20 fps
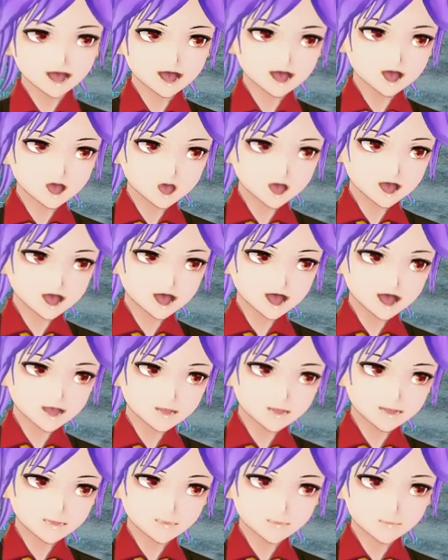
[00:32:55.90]
uh,
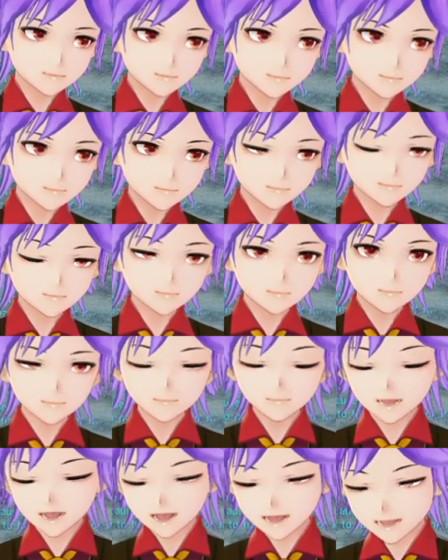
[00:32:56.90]

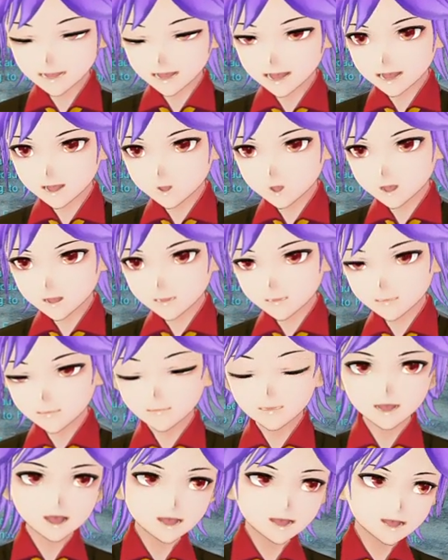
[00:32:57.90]
actually, you know what? Let
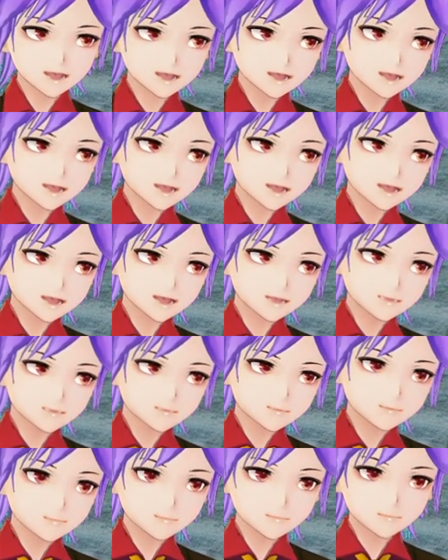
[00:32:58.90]
me
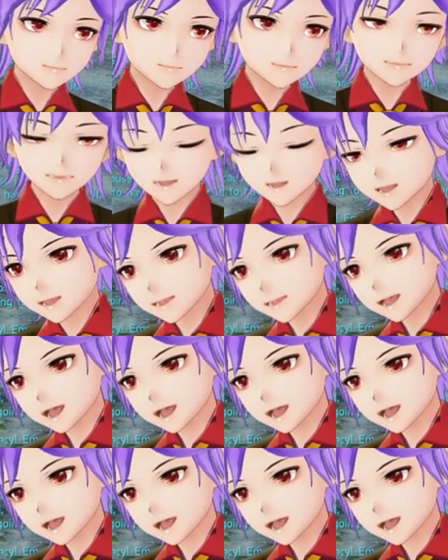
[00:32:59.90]
screenshot